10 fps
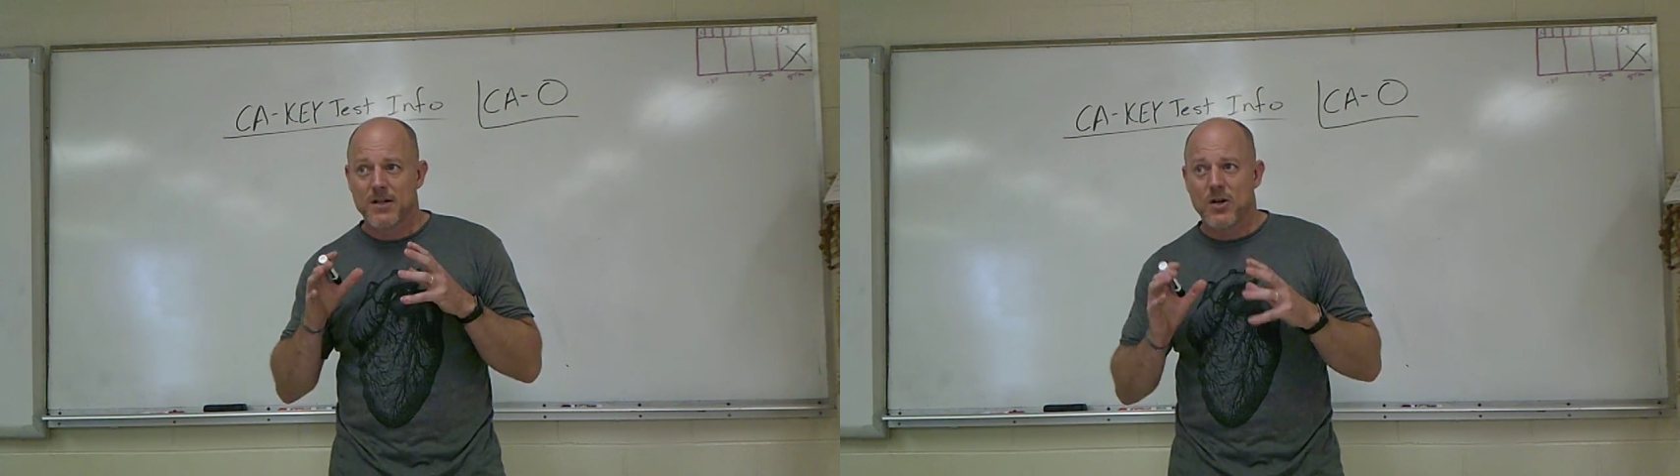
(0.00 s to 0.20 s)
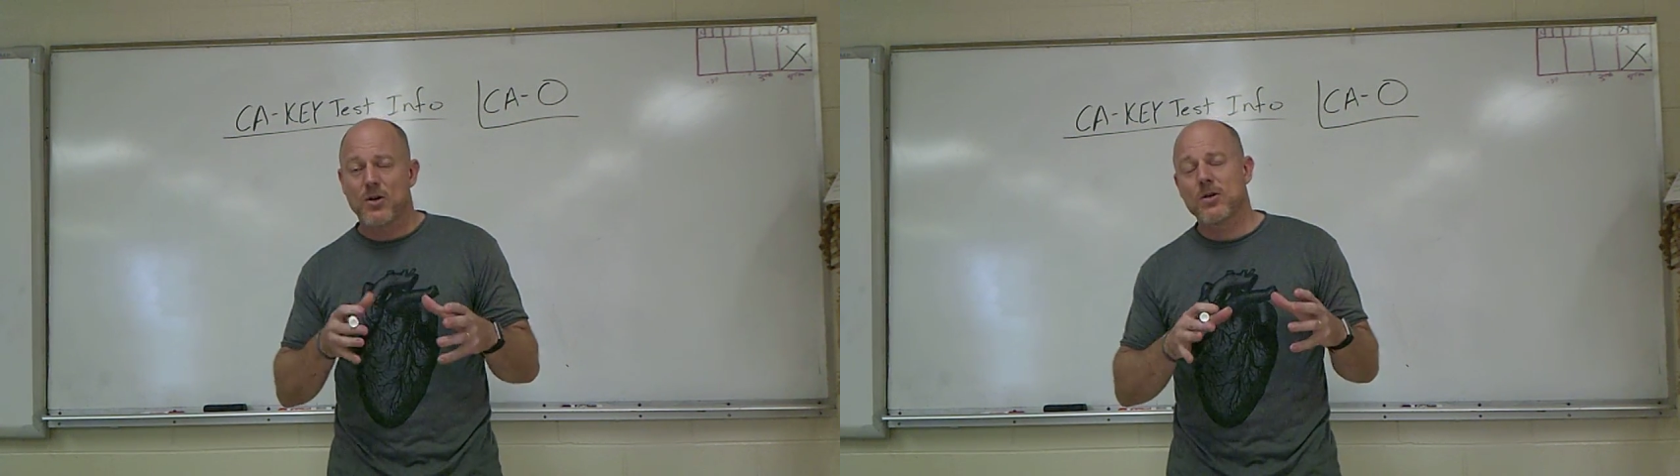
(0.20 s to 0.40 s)

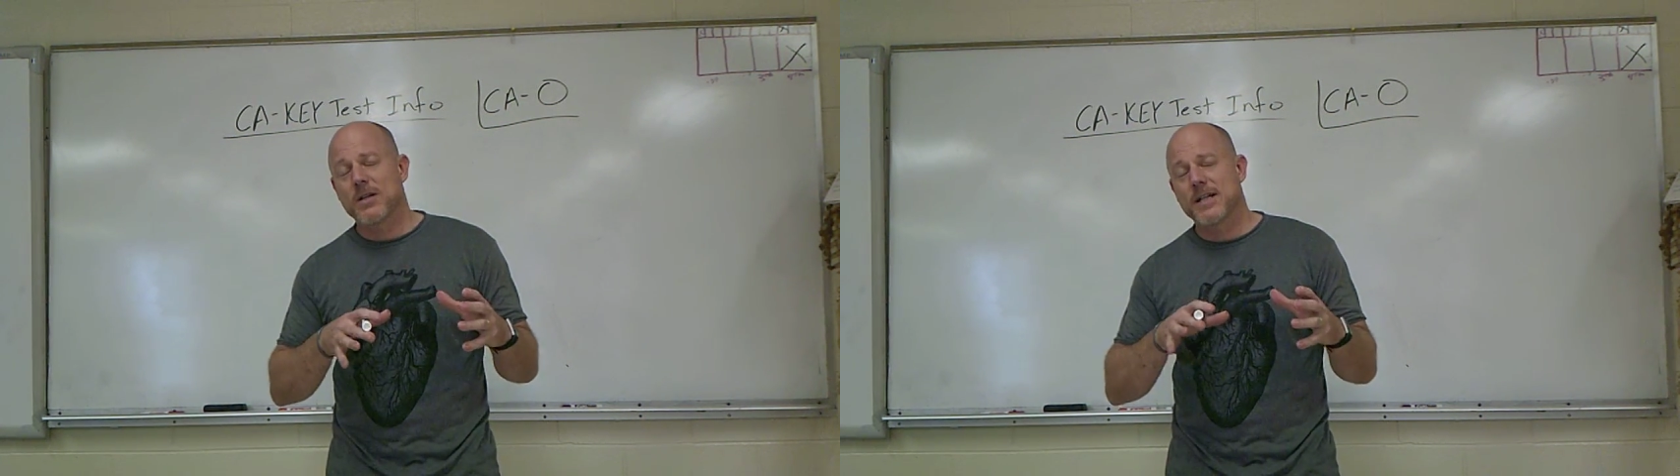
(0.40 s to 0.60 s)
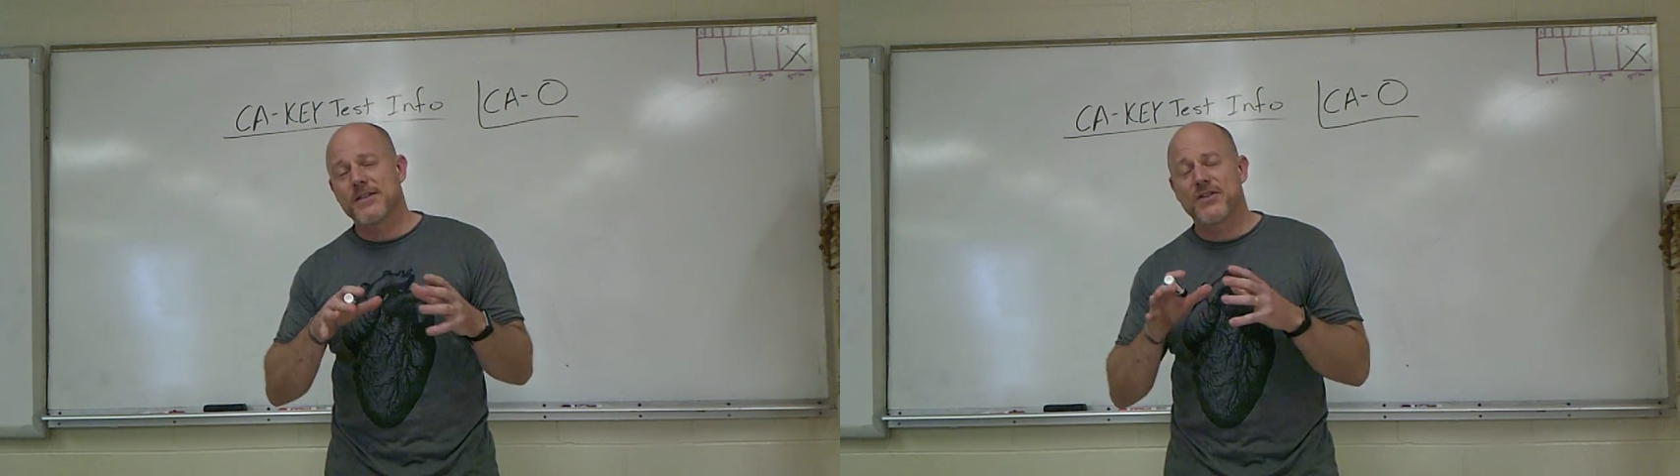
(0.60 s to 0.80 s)

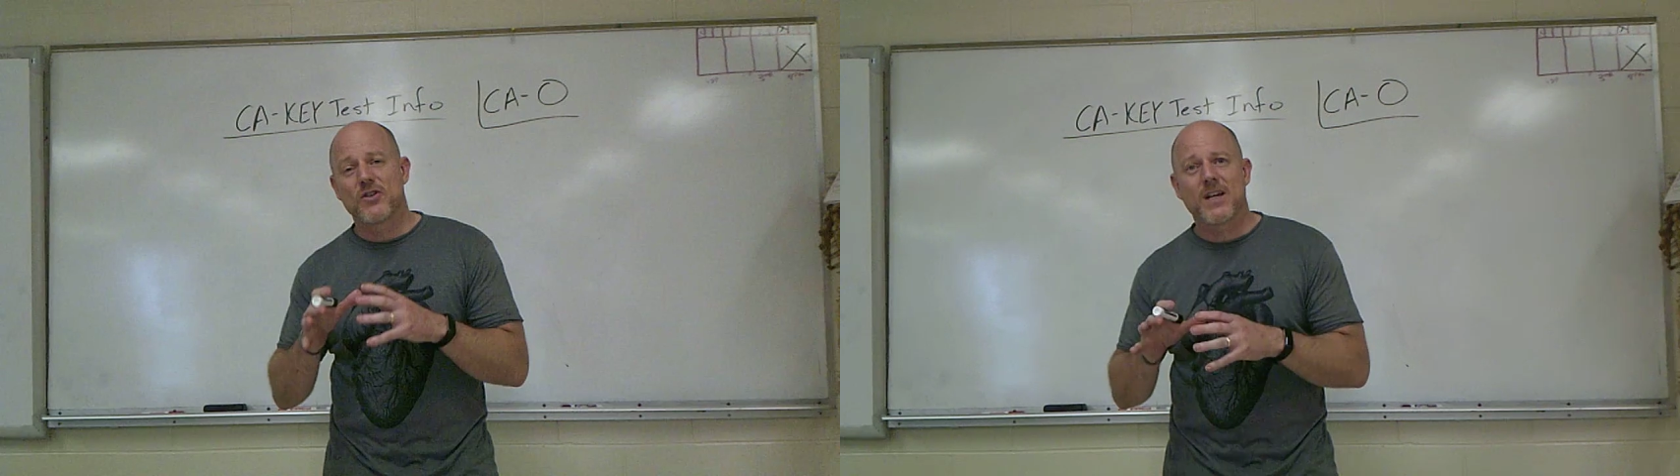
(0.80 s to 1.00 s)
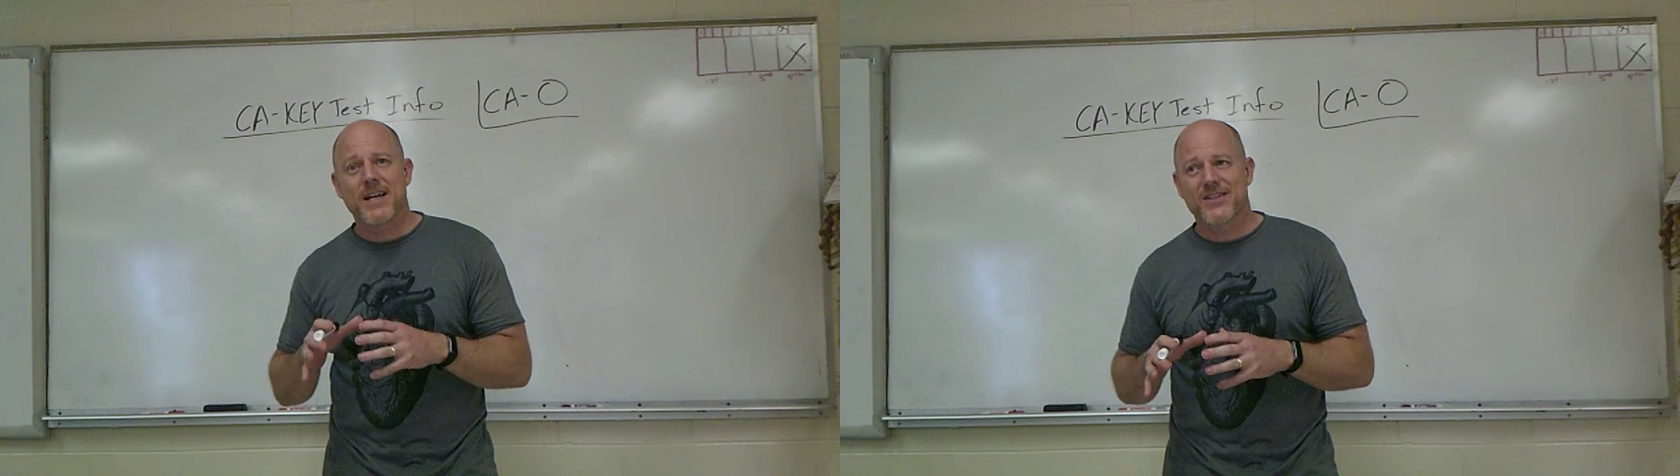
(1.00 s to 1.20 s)
early so
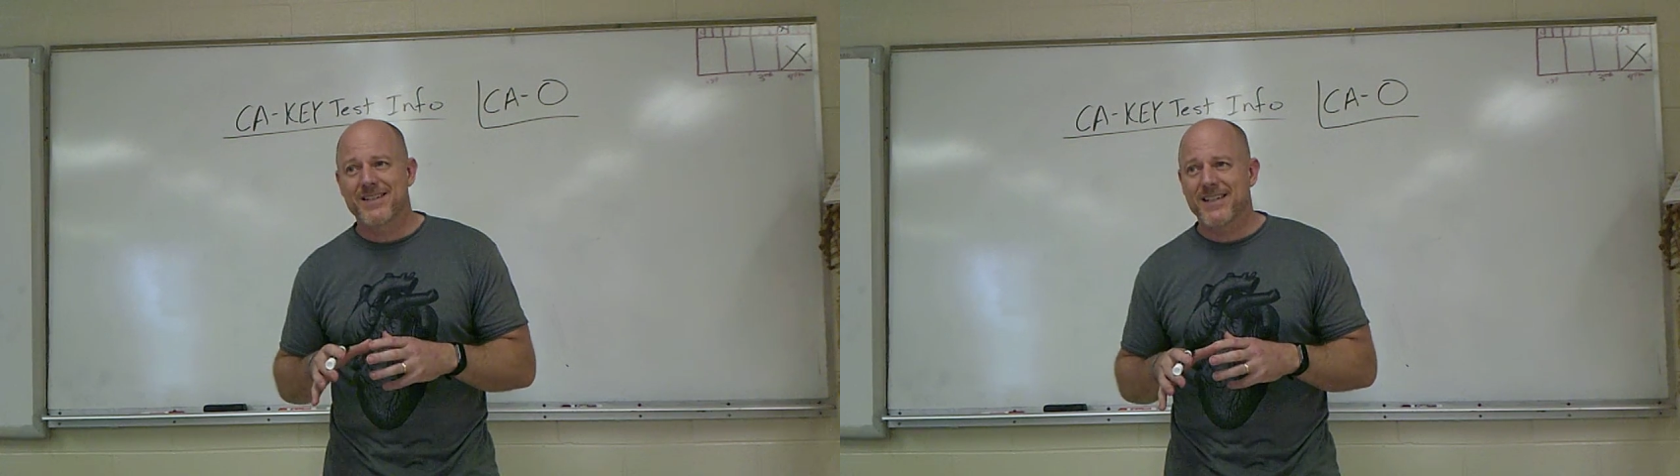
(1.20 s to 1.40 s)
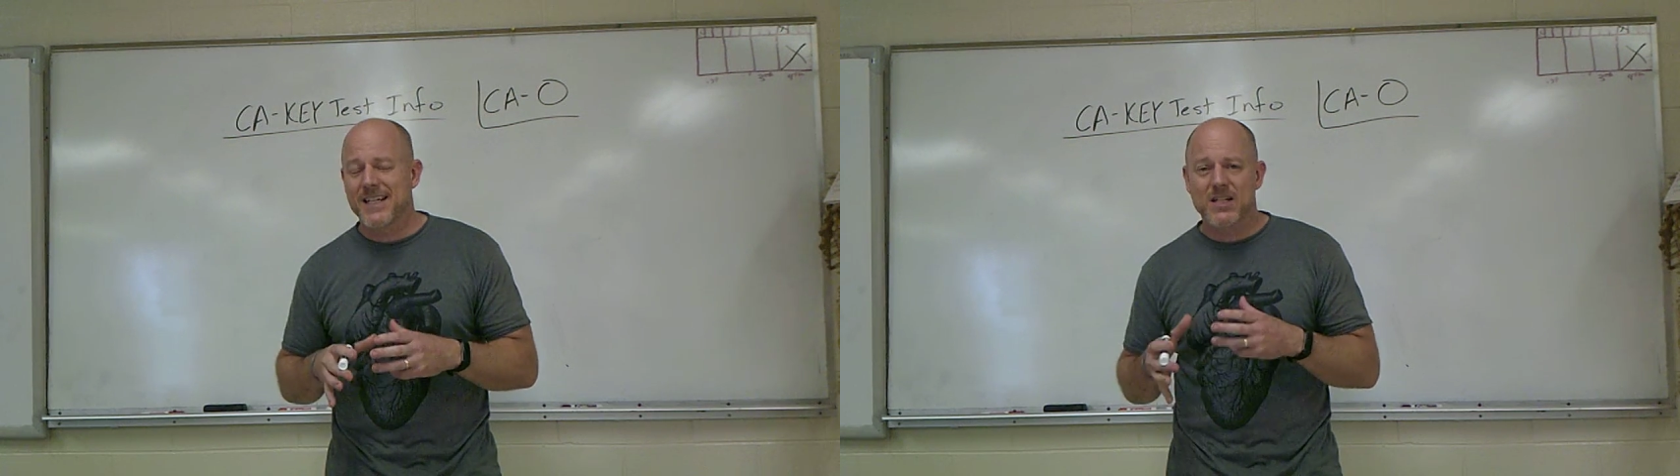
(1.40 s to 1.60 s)
you guys
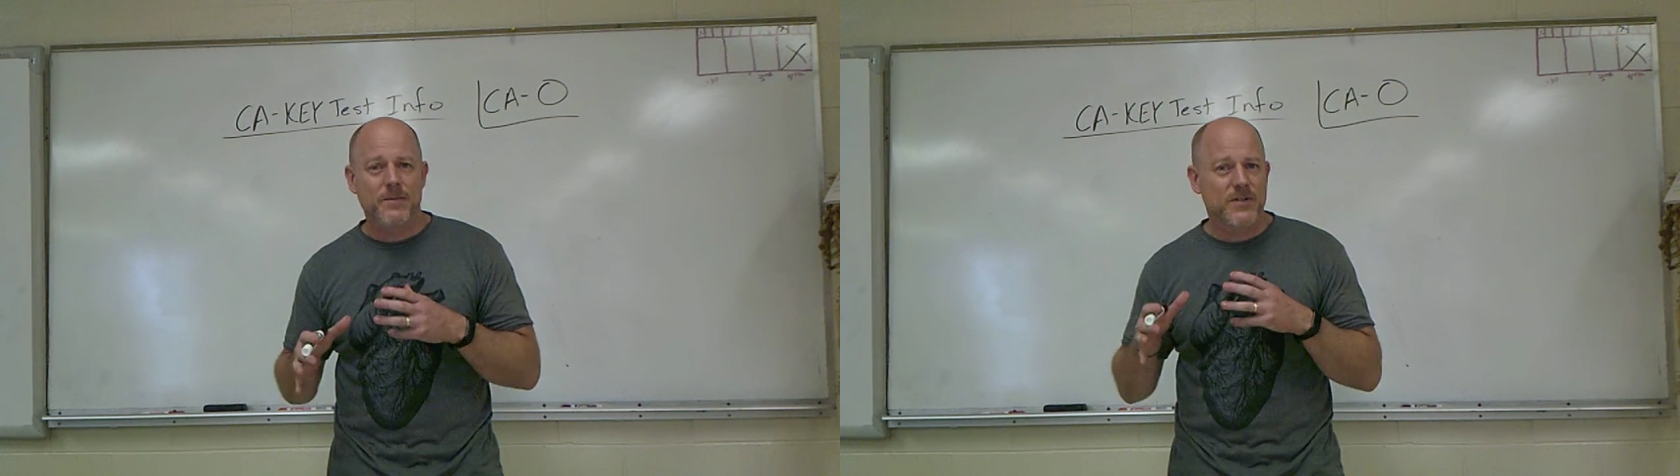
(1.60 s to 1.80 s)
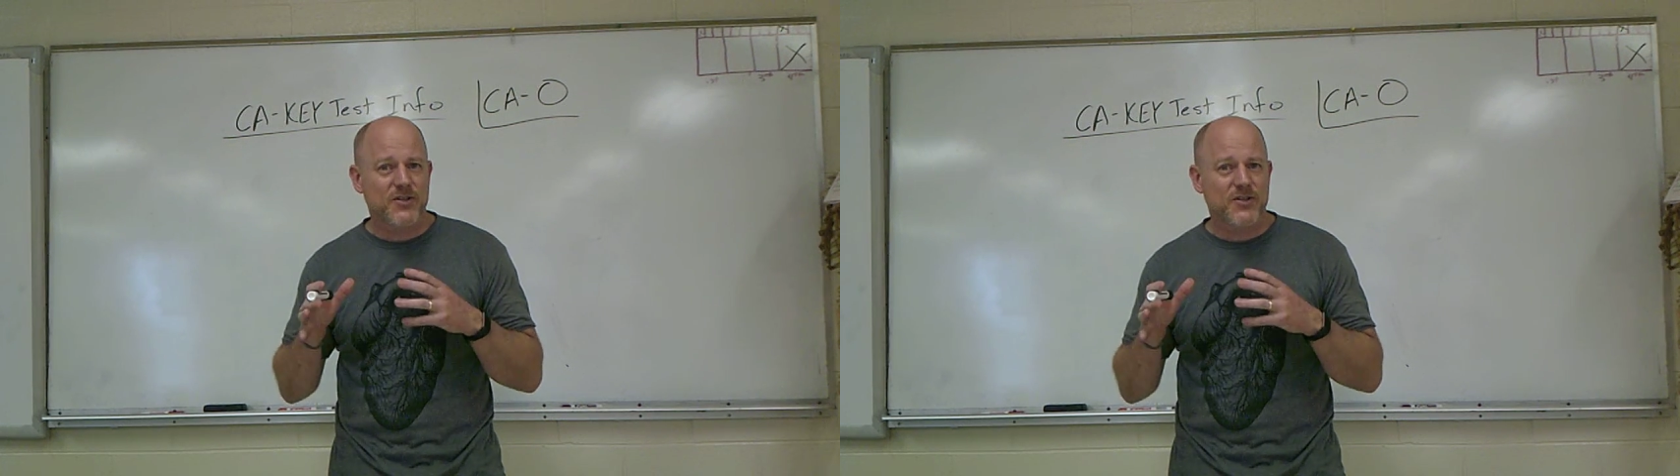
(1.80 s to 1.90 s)
can get them and